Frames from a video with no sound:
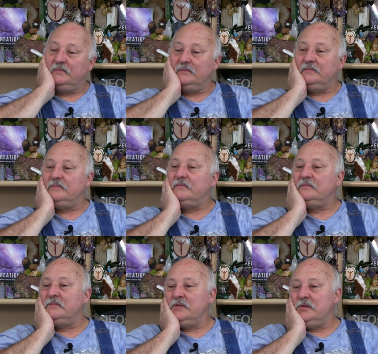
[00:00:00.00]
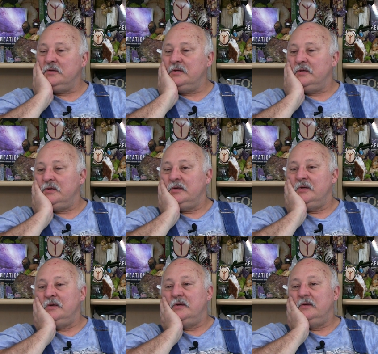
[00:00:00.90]

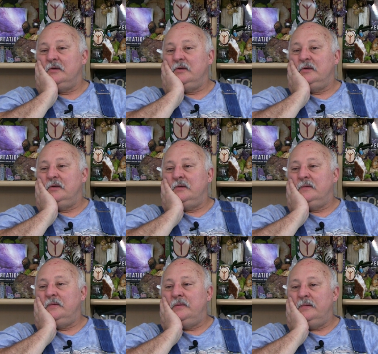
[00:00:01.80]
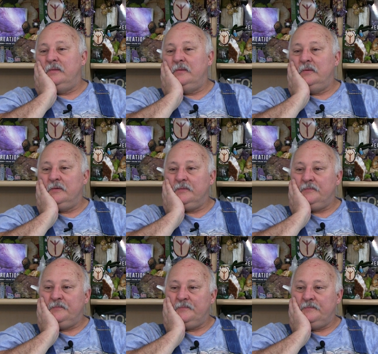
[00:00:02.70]

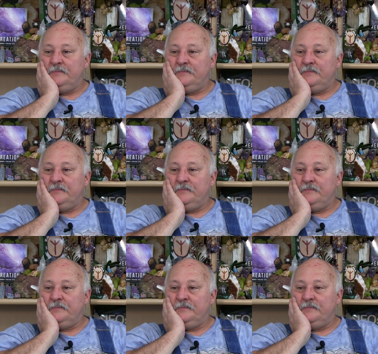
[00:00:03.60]
Nobody speaks.